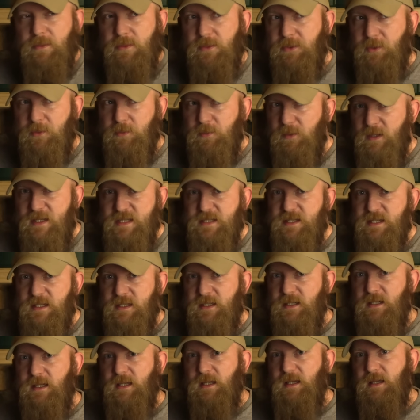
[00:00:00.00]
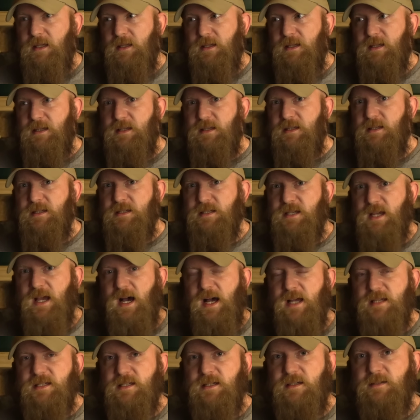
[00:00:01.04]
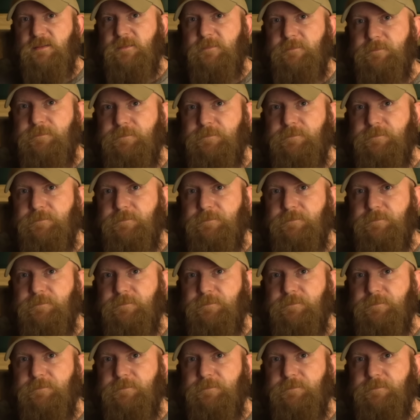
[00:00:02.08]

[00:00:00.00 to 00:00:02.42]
the reason is Gaza.